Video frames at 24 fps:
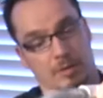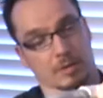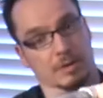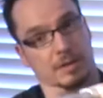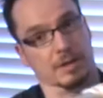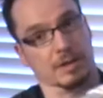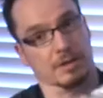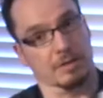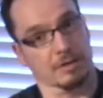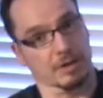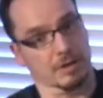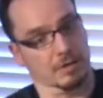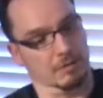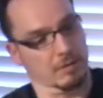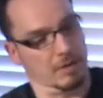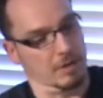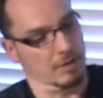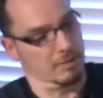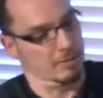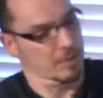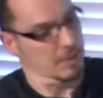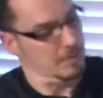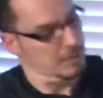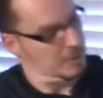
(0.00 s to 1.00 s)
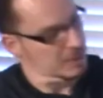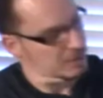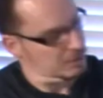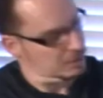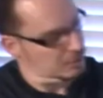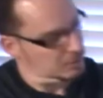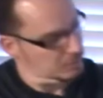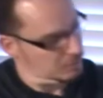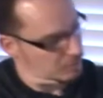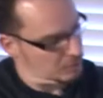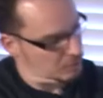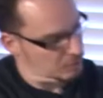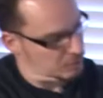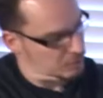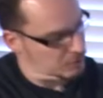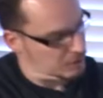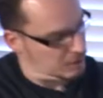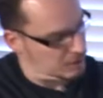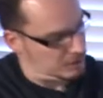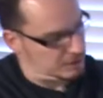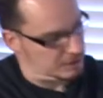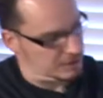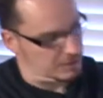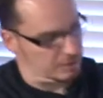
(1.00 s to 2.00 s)
carry it around, maybe do some low
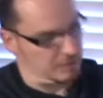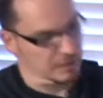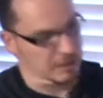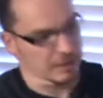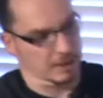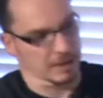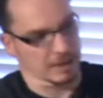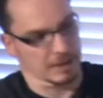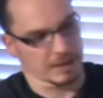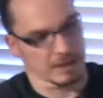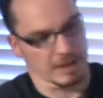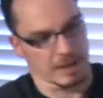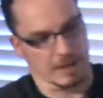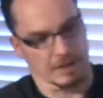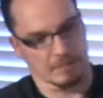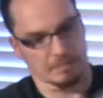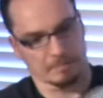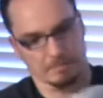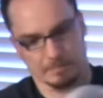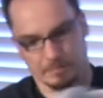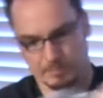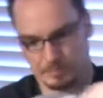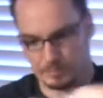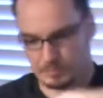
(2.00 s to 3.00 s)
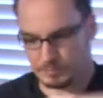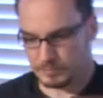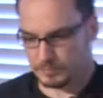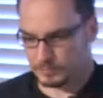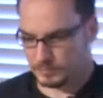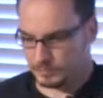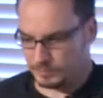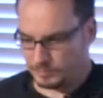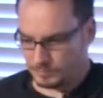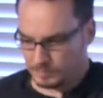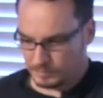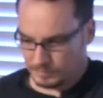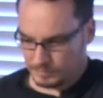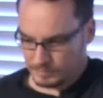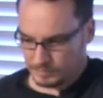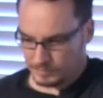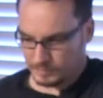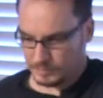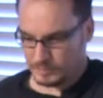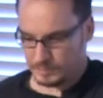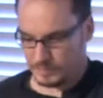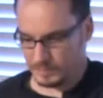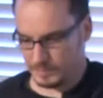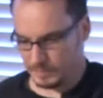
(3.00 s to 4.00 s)
shots and everything like that.
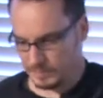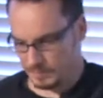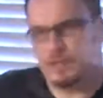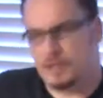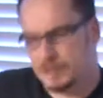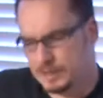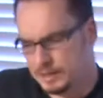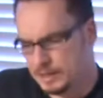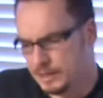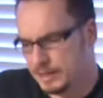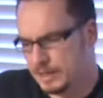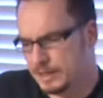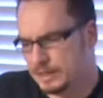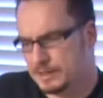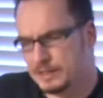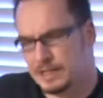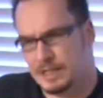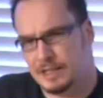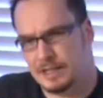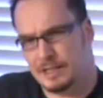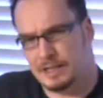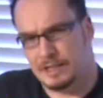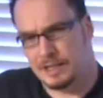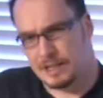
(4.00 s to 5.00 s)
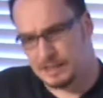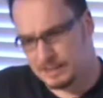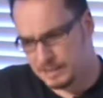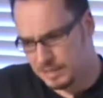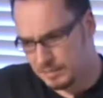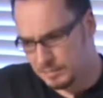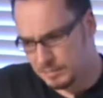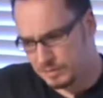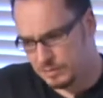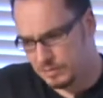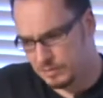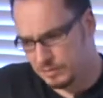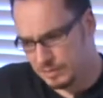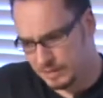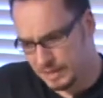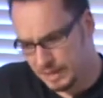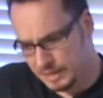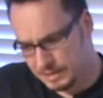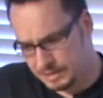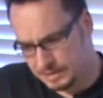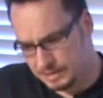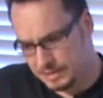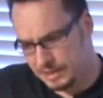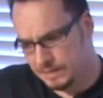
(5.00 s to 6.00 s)
Like I said in the last episode,
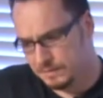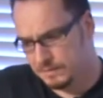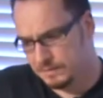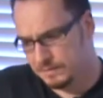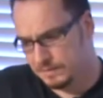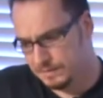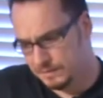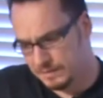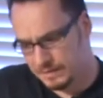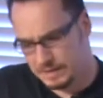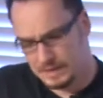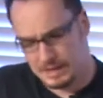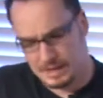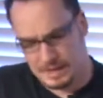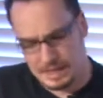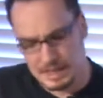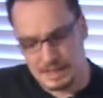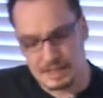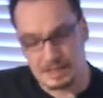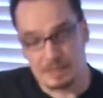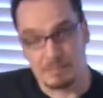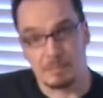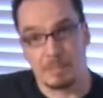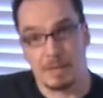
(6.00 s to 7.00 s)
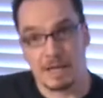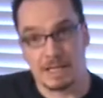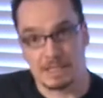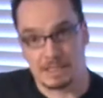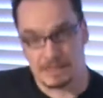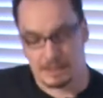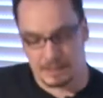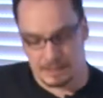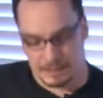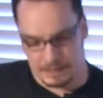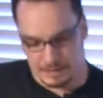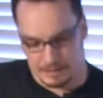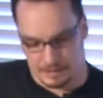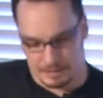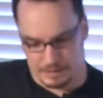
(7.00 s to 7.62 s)
that stuff is messy.